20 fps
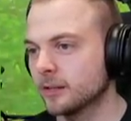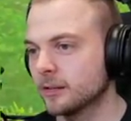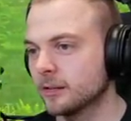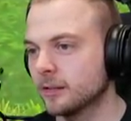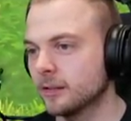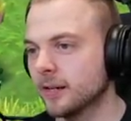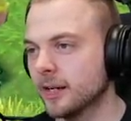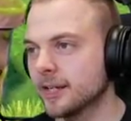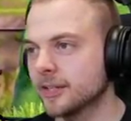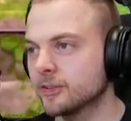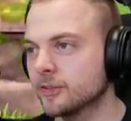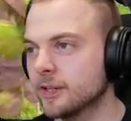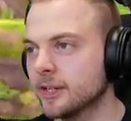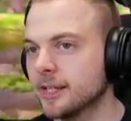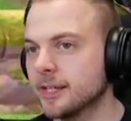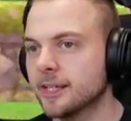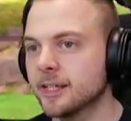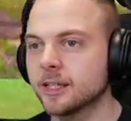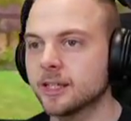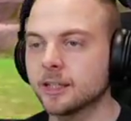All right, is there
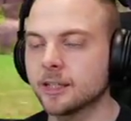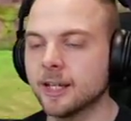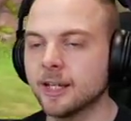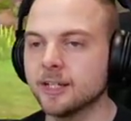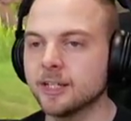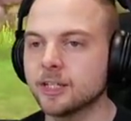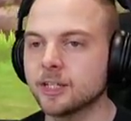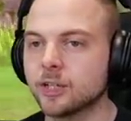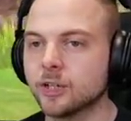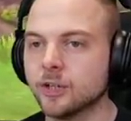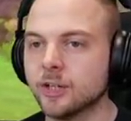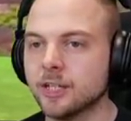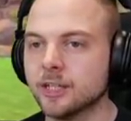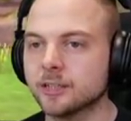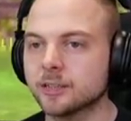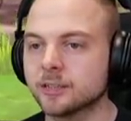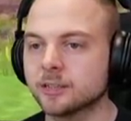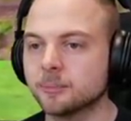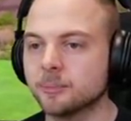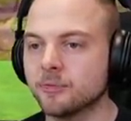any any
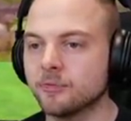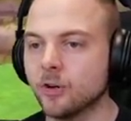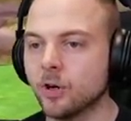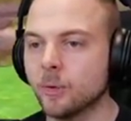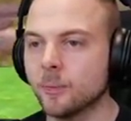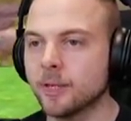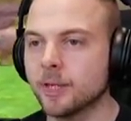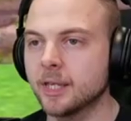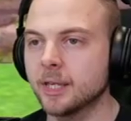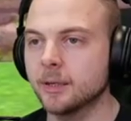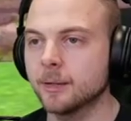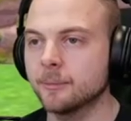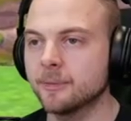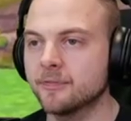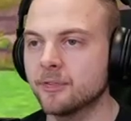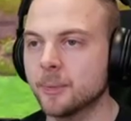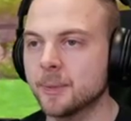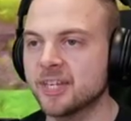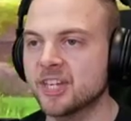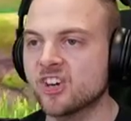goodies before we
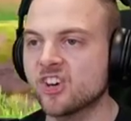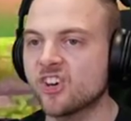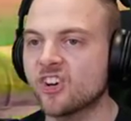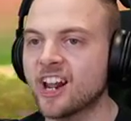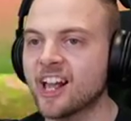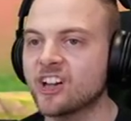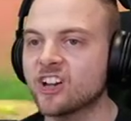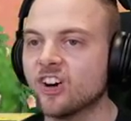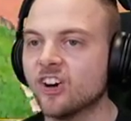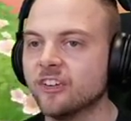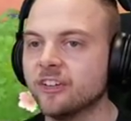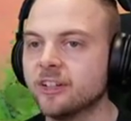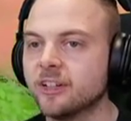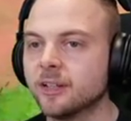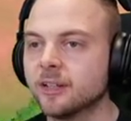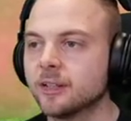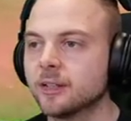before we crack on?